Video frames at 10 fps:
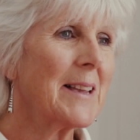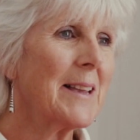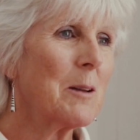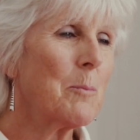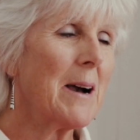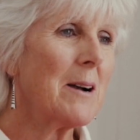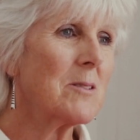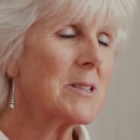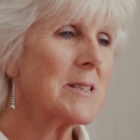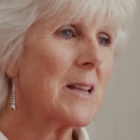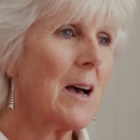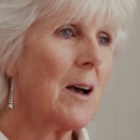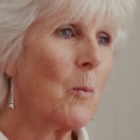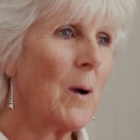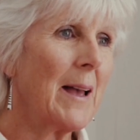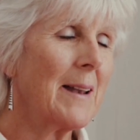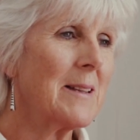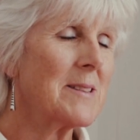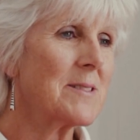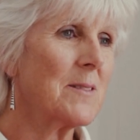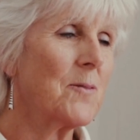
Thinking about awareness